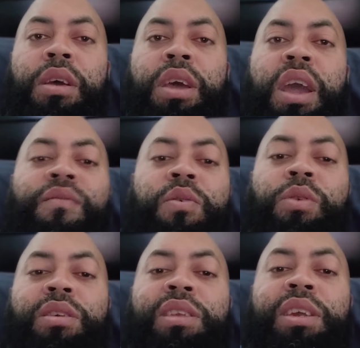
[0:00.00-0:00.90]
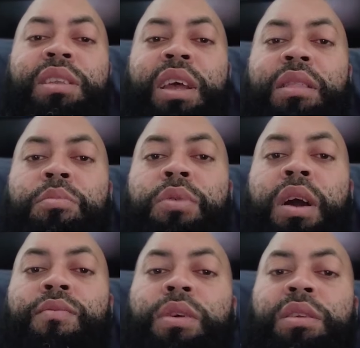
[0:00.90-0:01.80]
Everyone sees that
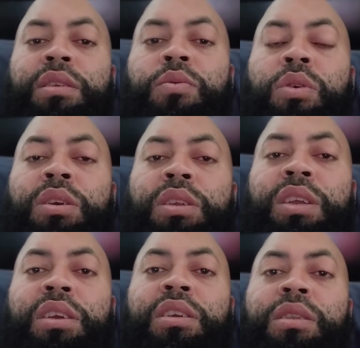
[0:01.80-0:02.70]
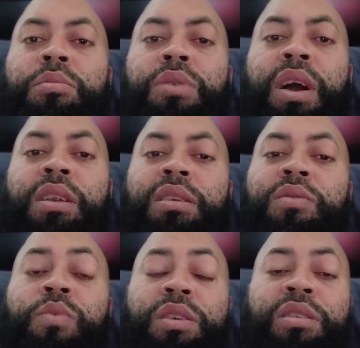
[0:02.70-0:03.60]
LeBron runs this organization. LeBron
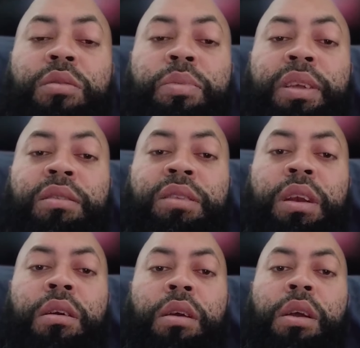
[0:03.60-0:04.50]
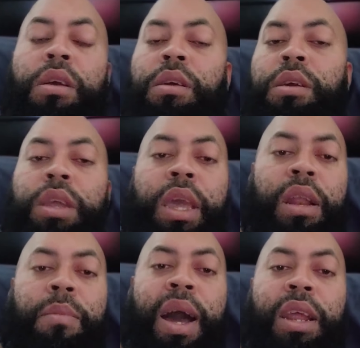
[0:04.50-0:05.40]
doesn't want certain players there, get
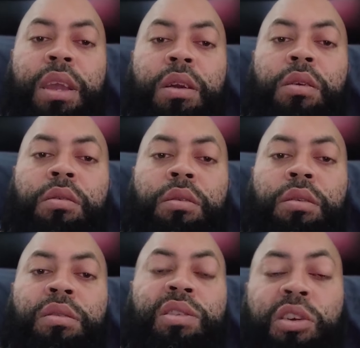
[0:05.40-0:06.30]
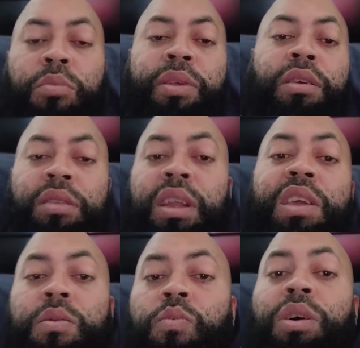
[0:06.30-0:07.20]
them out of here. Certain players that
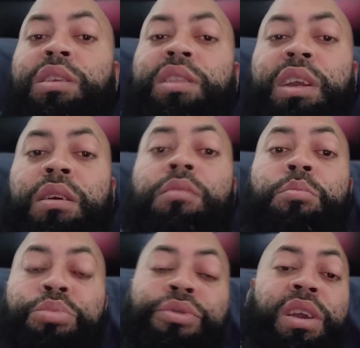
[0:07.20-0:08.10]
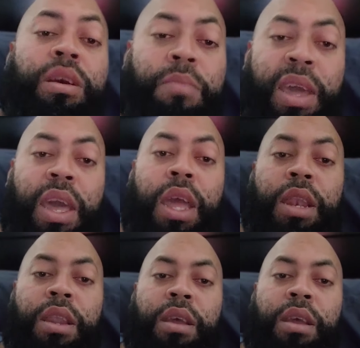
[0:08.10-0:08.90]
he wants there, bring them in.